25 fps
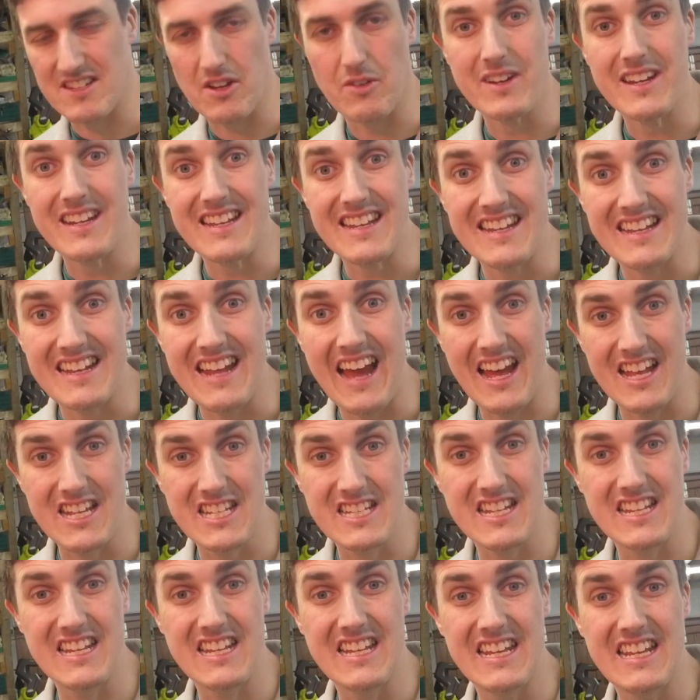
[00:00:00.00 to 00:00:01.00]
So it
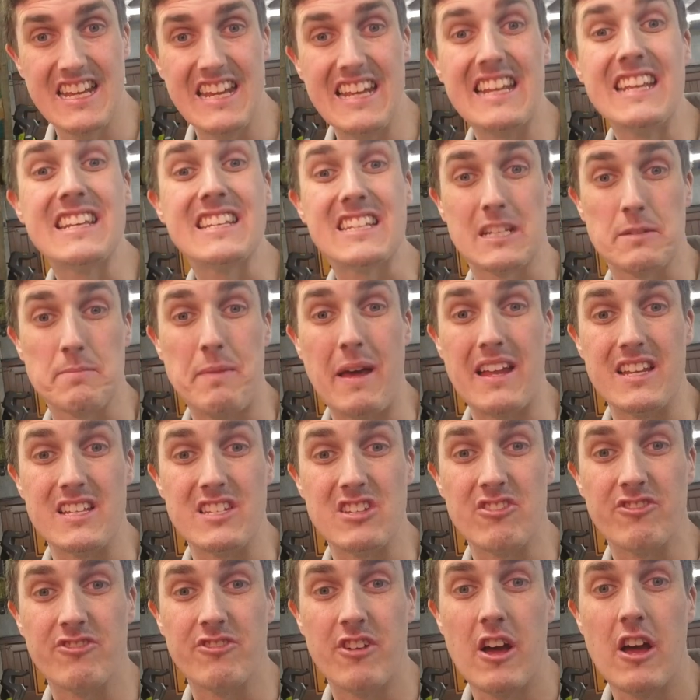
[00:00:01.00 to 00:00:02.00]
is
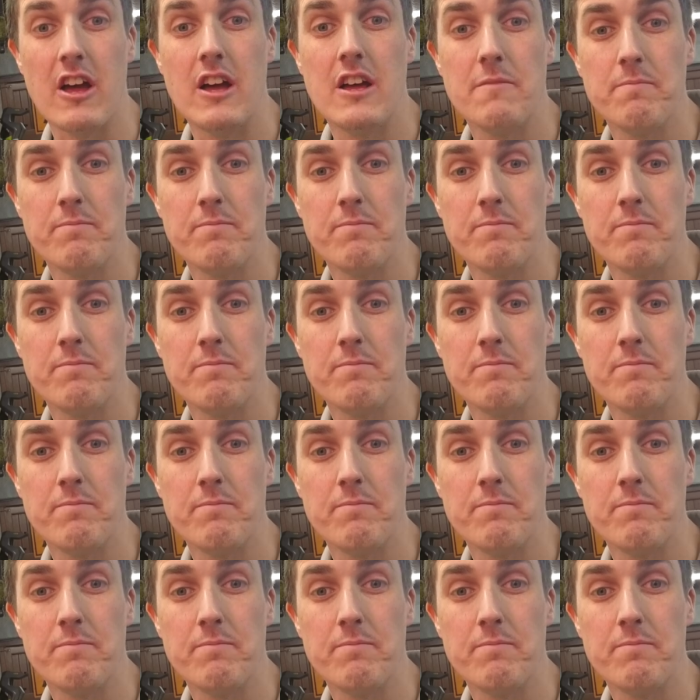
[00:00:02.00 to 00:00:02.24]
expensive.